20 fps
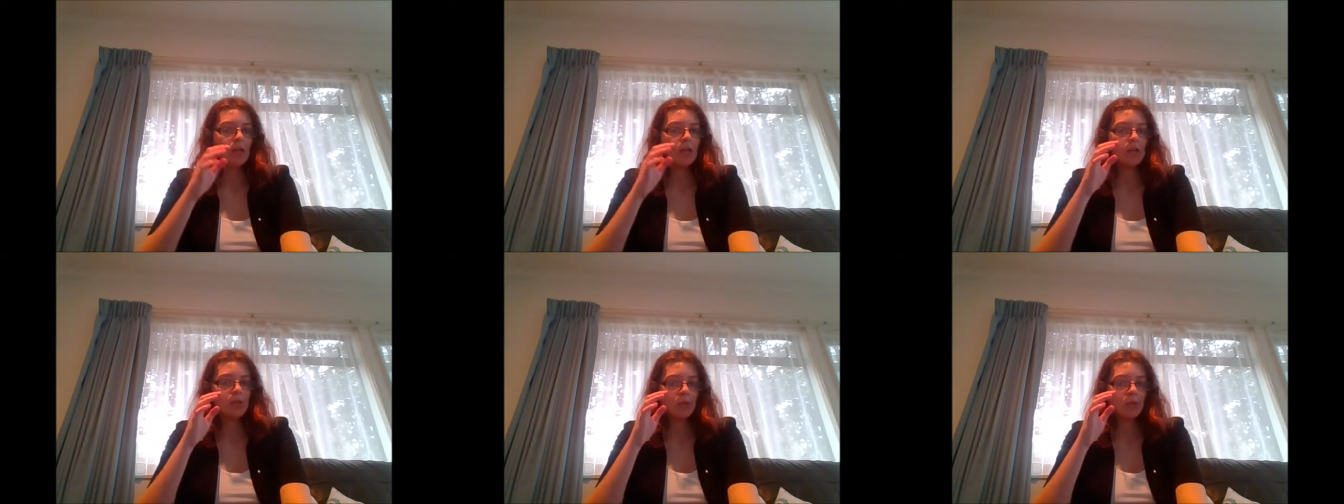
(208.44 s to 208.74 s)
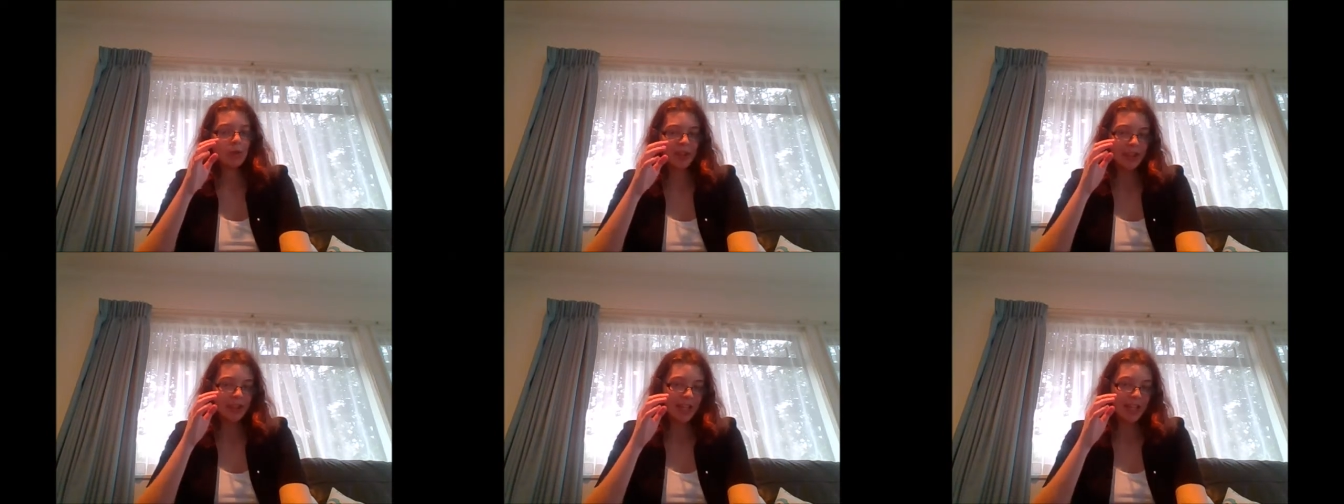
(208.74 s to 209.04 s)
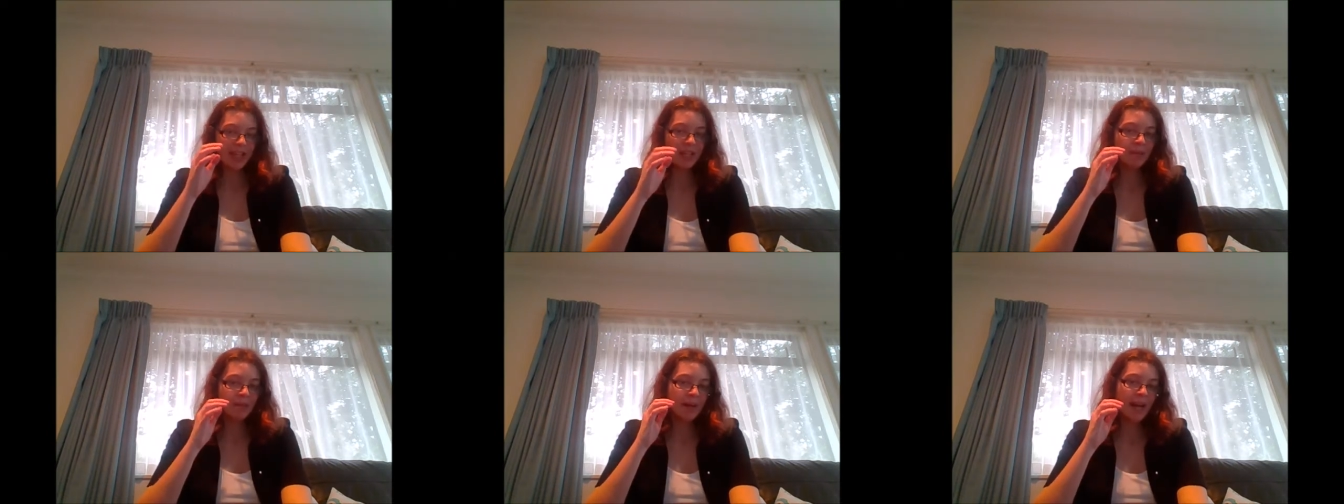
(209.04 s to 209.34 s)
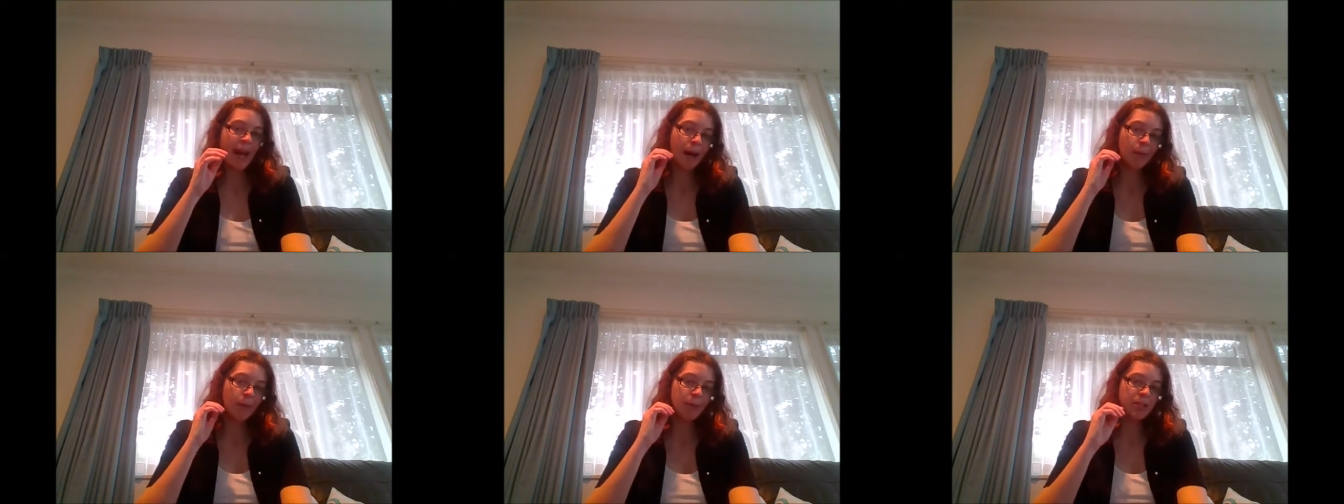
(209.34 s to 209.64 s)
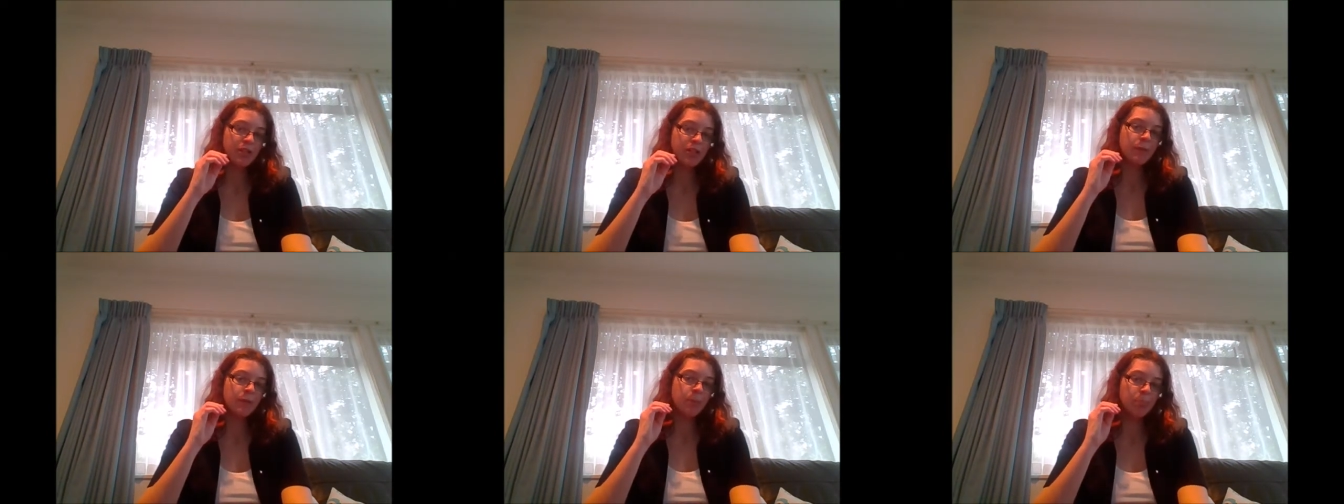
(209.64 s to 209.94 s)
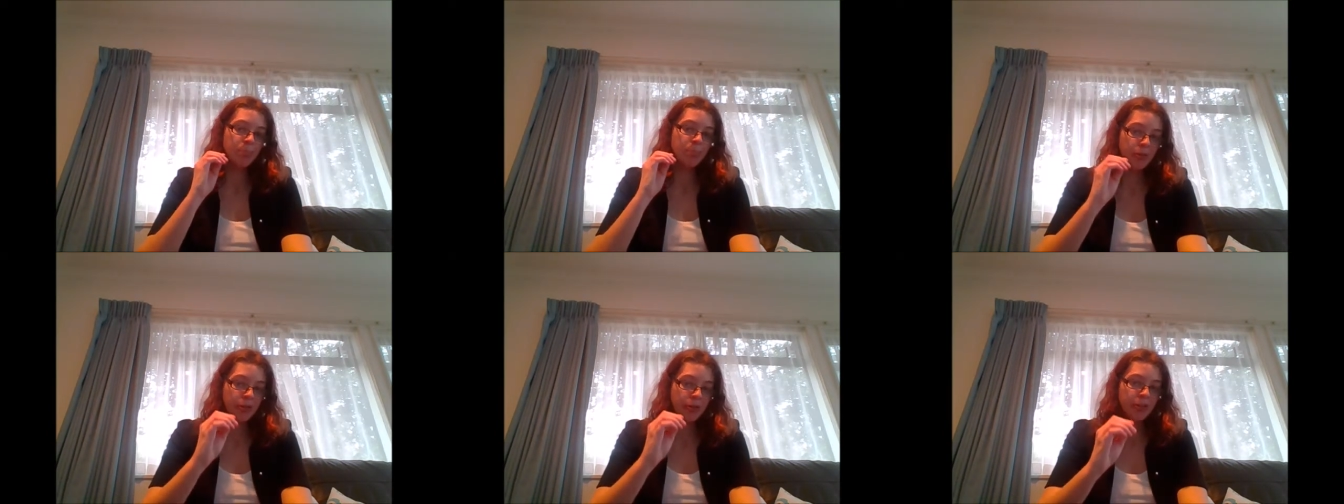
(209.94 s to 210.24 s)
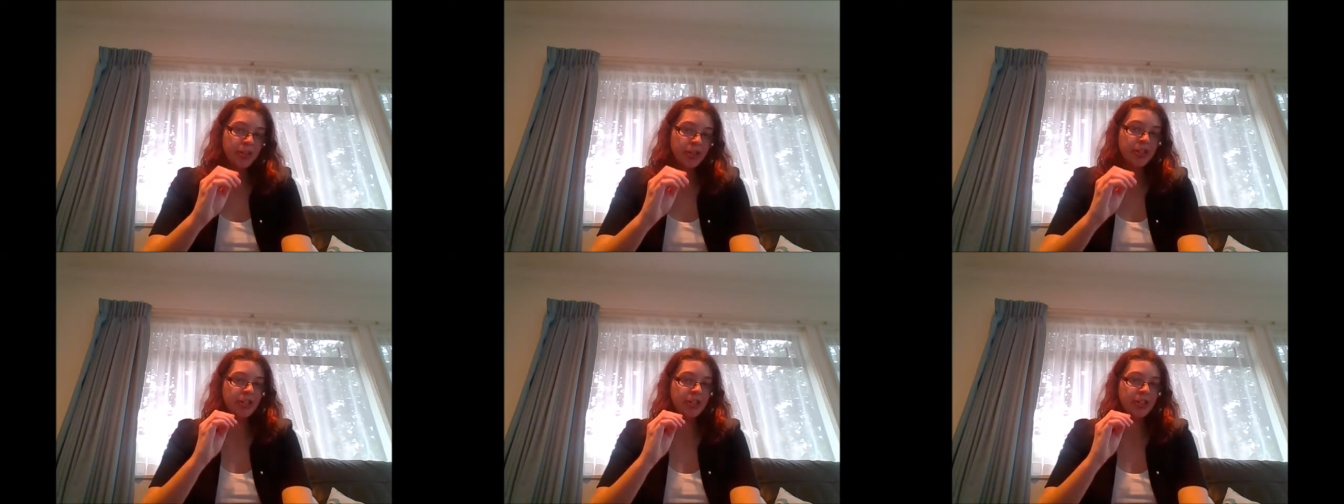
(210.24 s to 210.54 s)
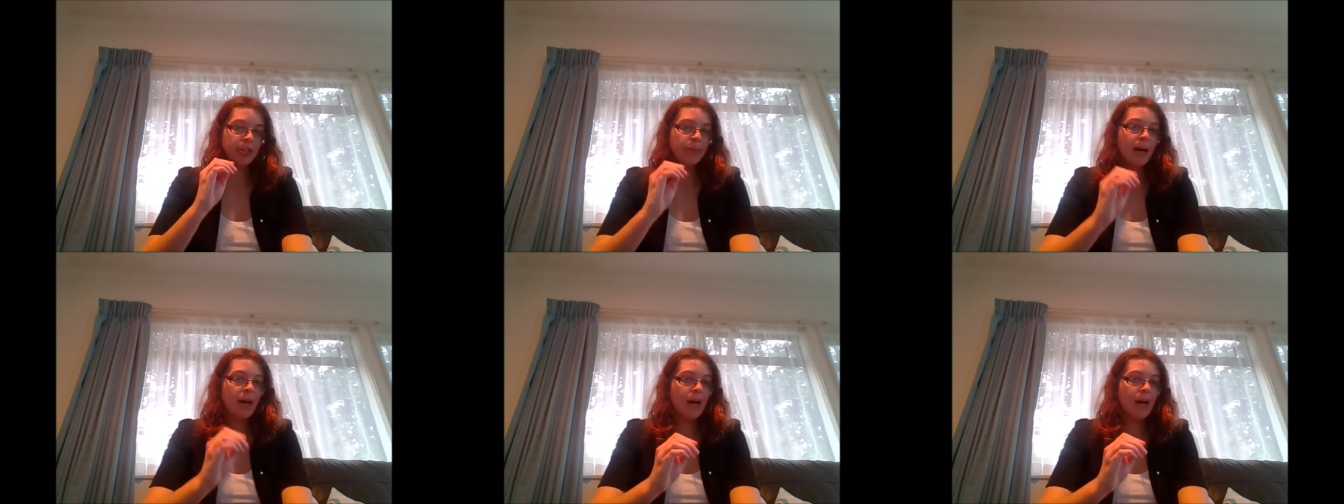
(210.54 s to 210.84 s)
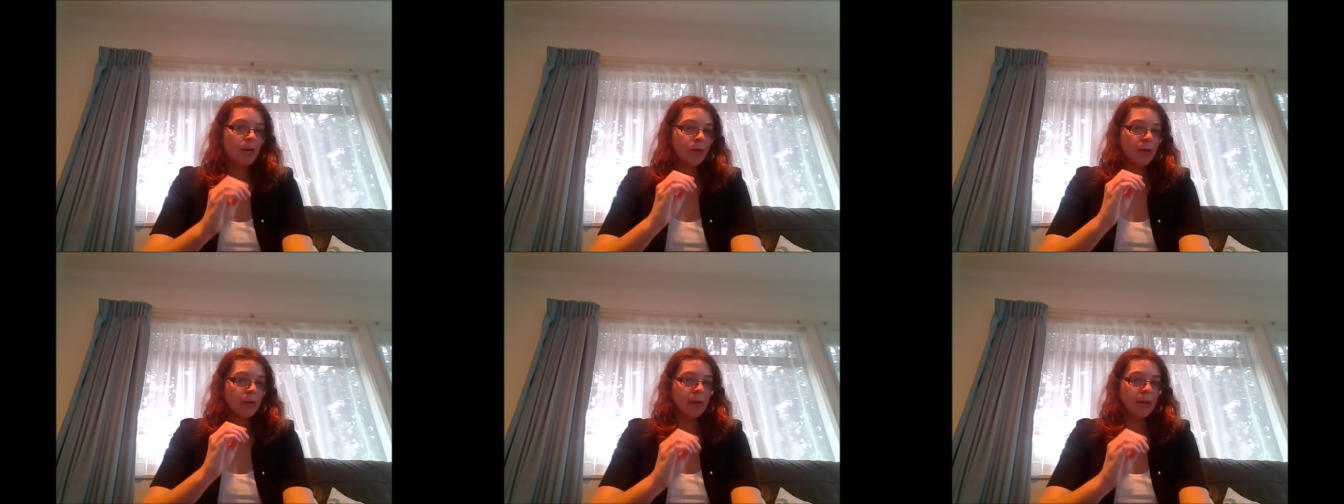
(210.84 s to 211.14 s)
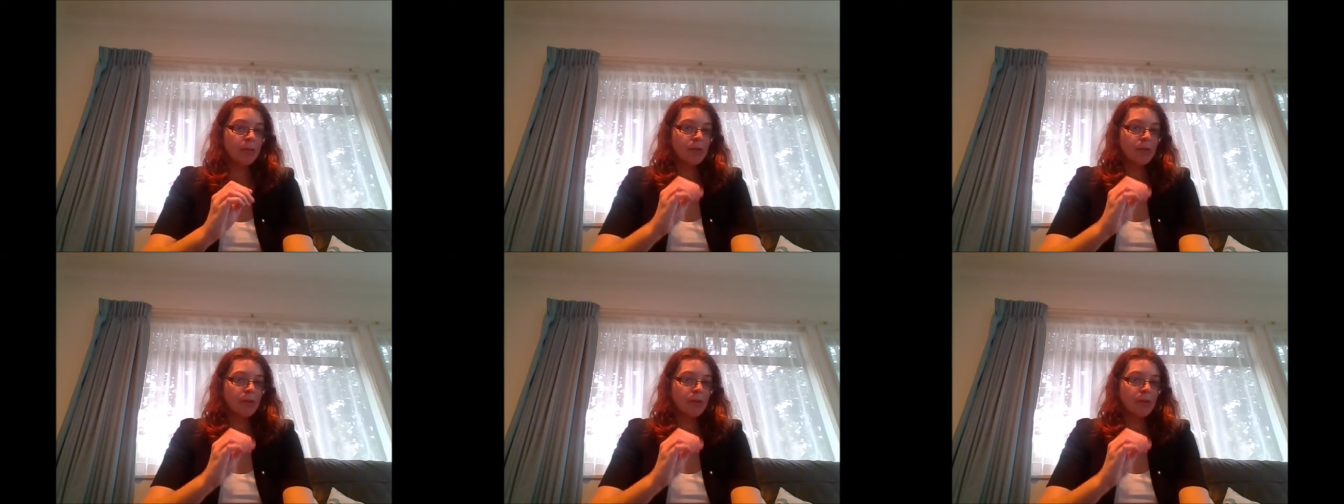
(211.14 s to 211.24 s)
you're thinking about how much of a burden you are on them,